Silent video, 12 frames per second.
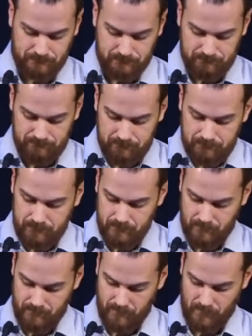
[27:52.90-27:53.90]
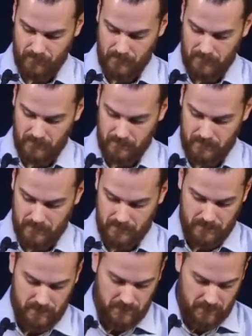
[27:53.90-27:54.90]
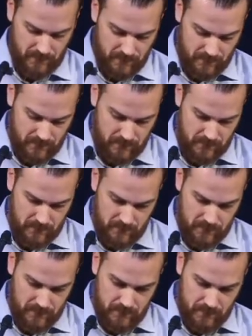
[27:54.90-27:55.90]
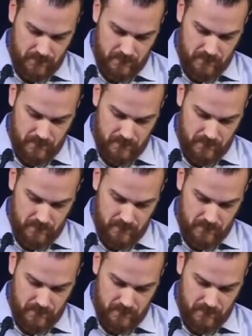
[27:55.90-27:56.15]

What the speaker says: [no speech]